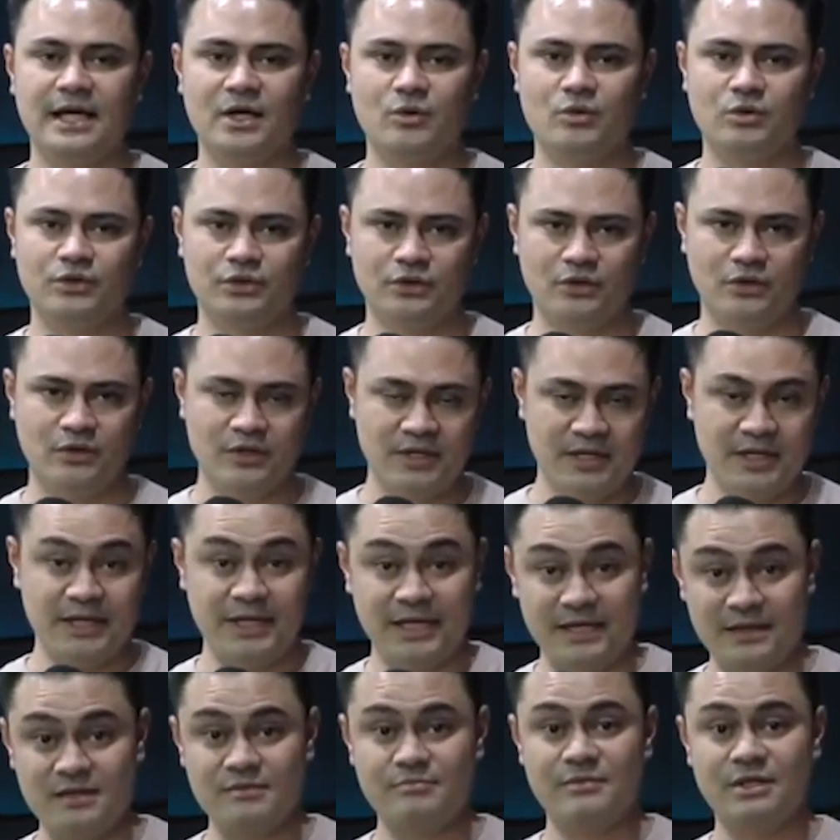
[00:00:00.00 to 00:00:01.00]
Ecuador,
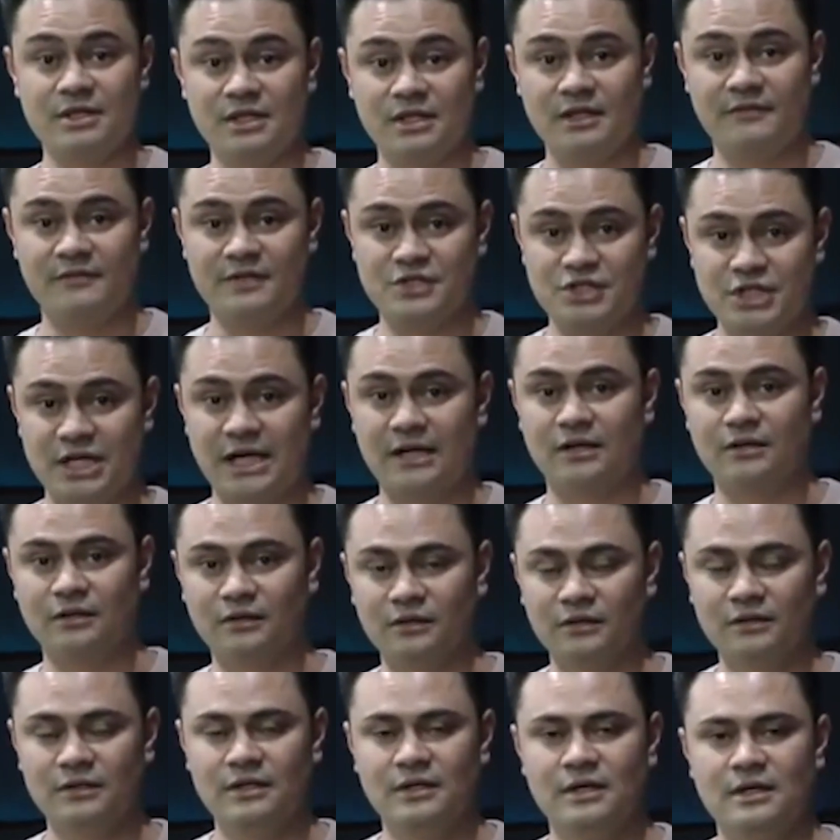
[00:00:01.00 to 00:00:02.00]
in the middle of a
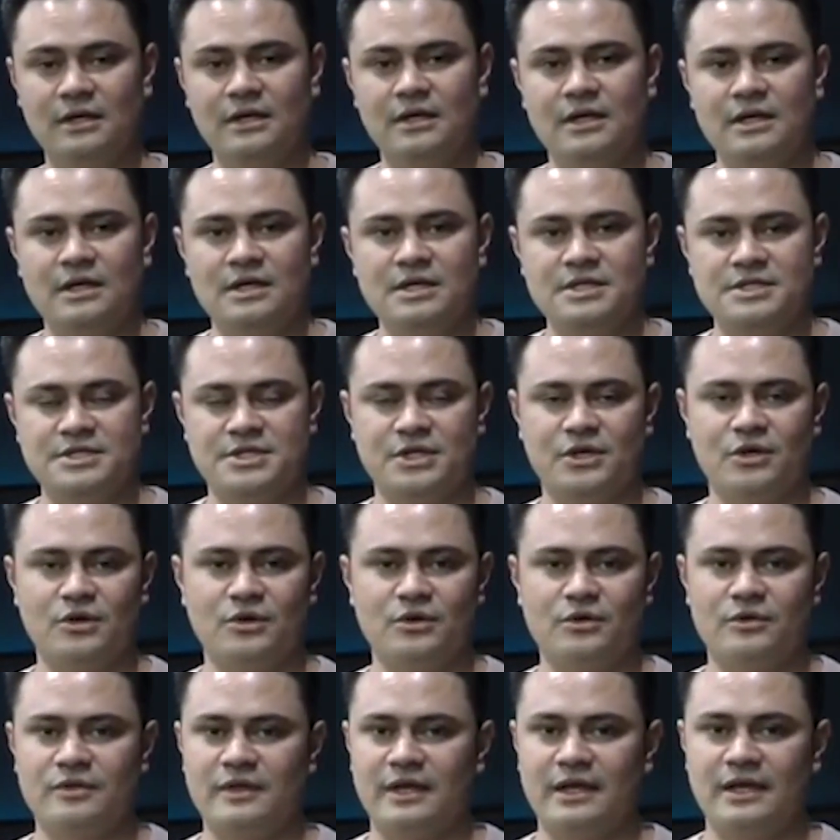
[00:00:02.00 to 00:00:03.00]
jungle.
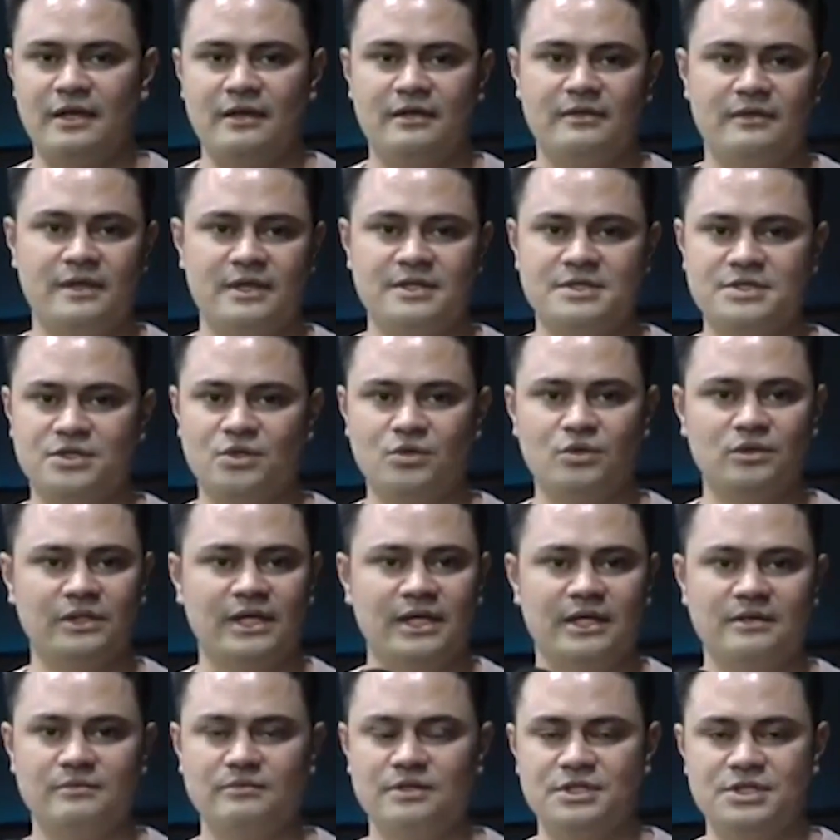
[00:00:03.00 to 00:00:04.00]
So their
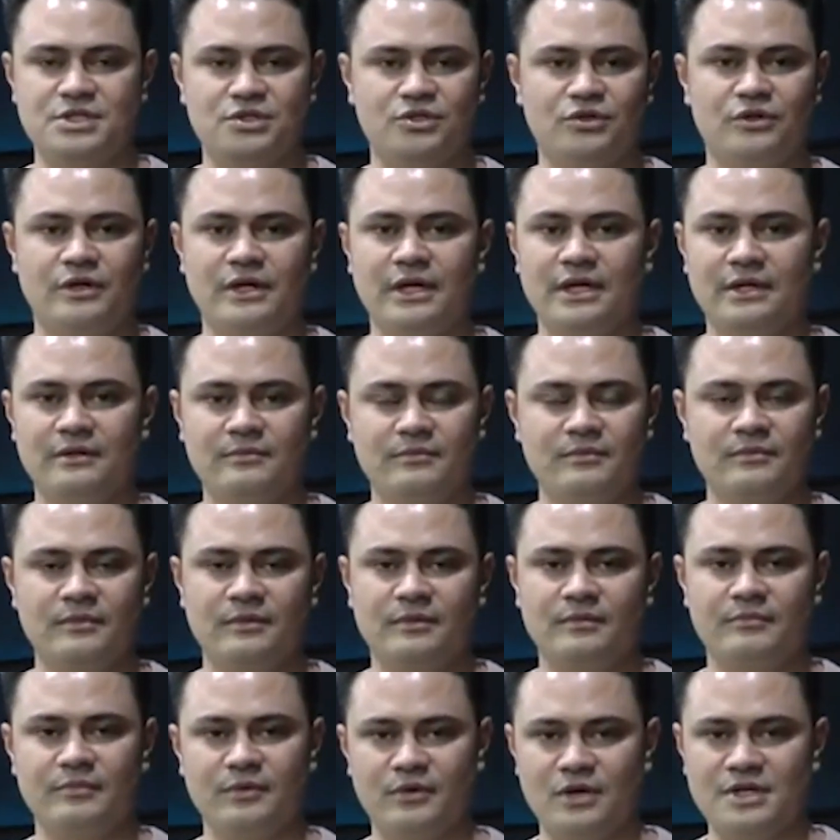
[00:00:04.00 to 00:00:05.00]
school had destroyed
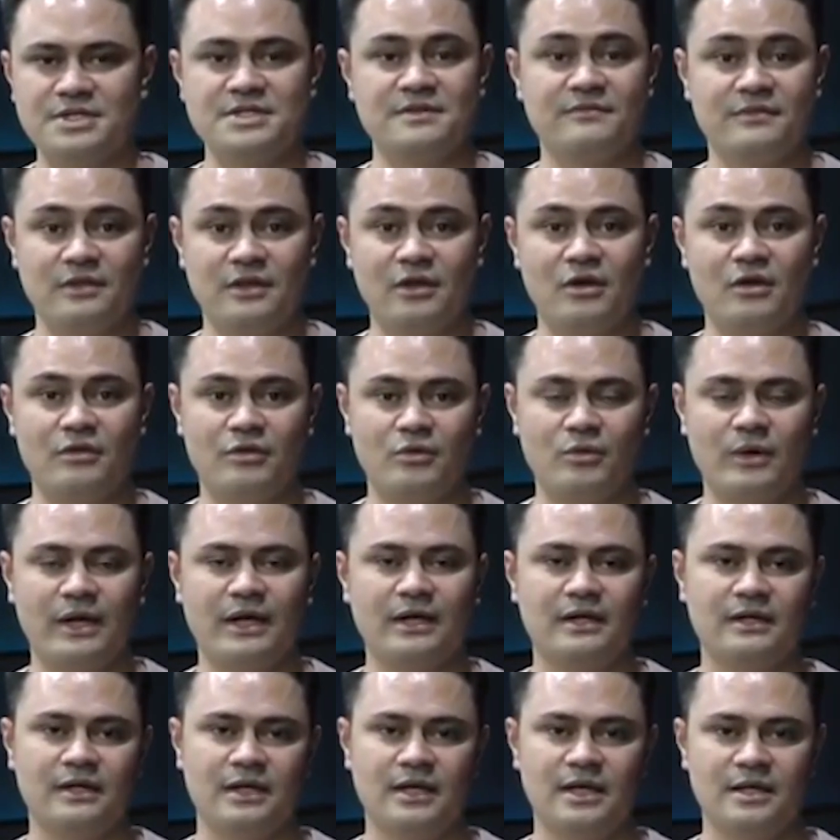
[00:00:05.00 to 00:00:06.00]
because of the
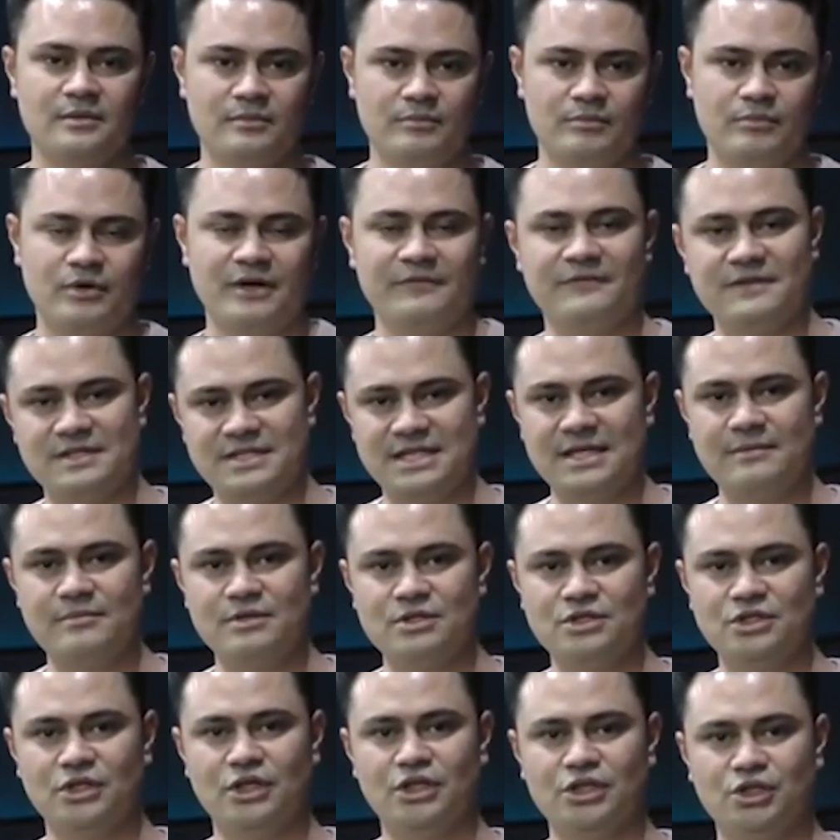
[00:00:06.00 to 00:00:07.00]
earthquake, and Prophet
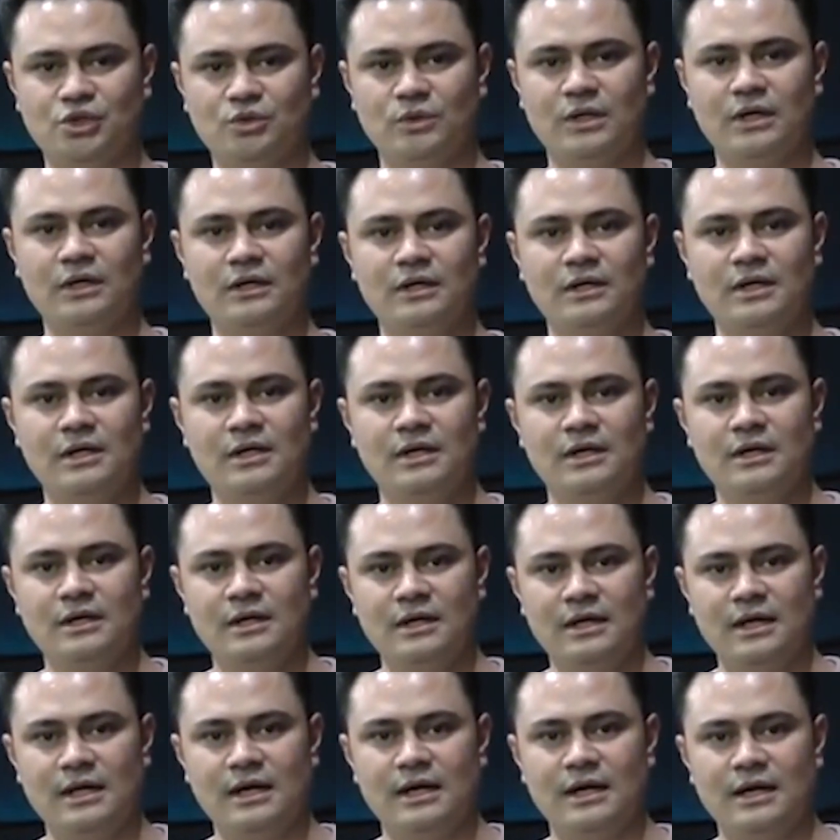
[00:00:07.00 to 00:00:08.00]
T.B. Joshua
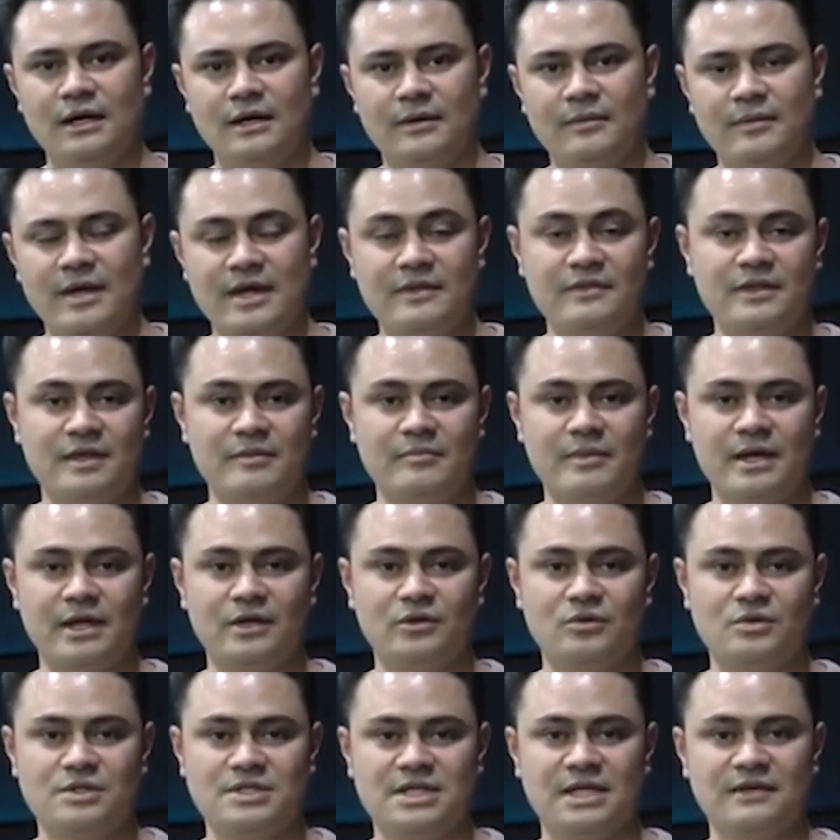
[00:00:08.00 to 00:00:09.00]
and the
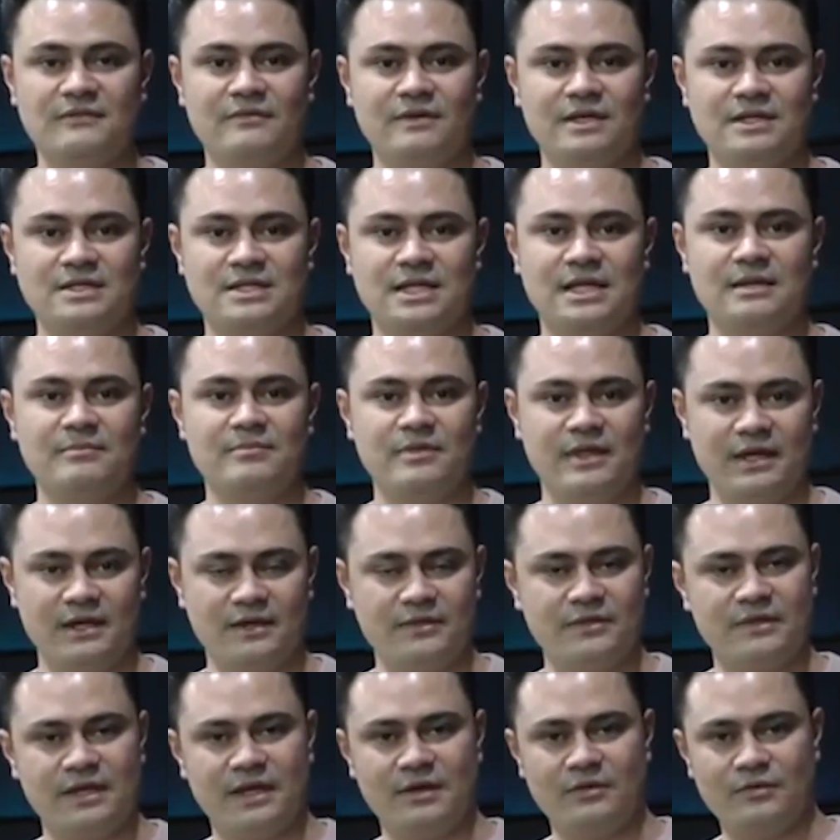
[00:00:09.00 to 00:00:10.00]
Emmanuel TV team,
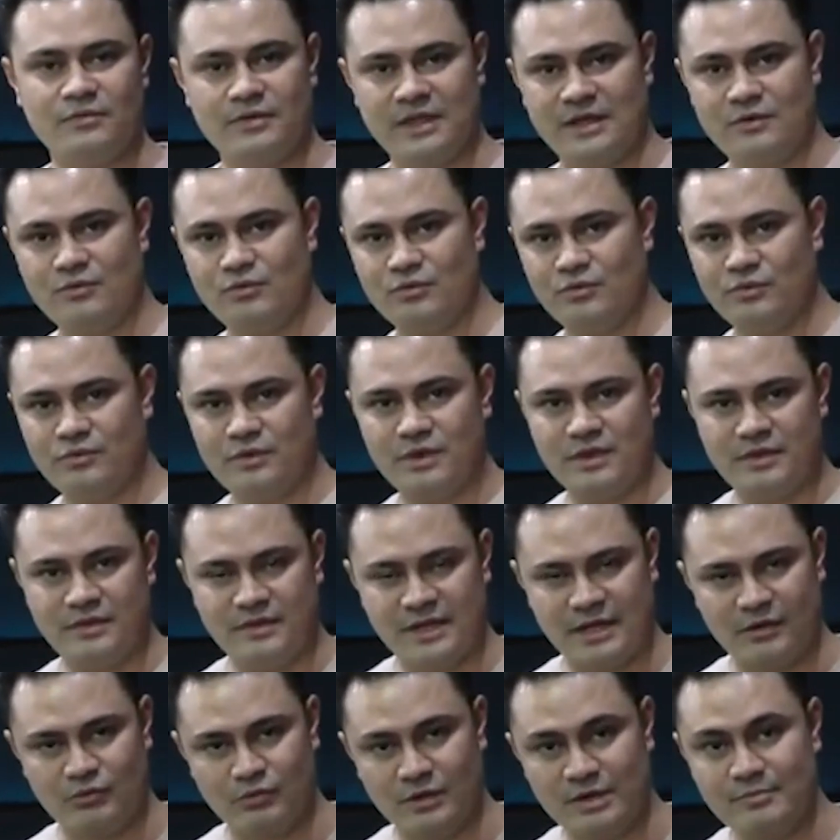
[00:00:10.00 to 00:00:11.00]

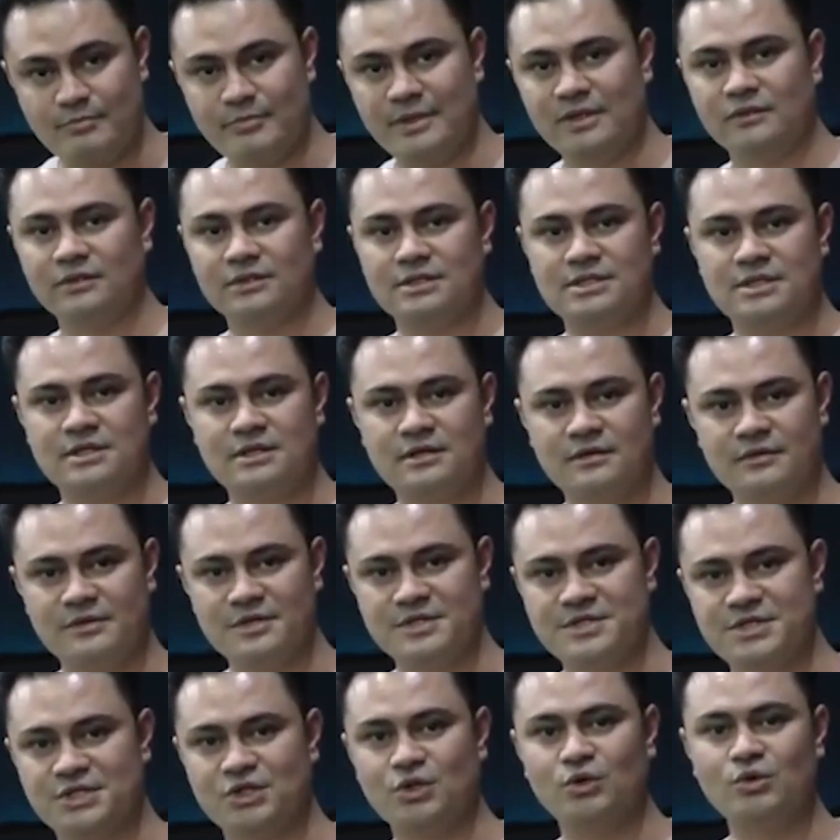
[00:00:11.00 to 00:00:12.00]
they rebuilt
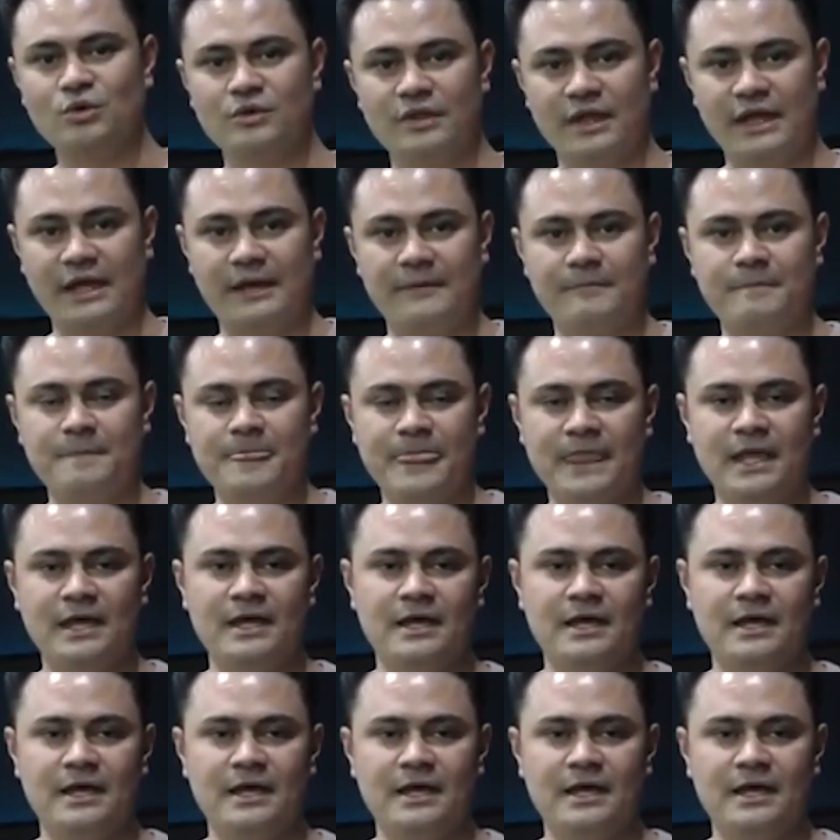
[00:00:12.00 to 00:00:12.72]
the school there.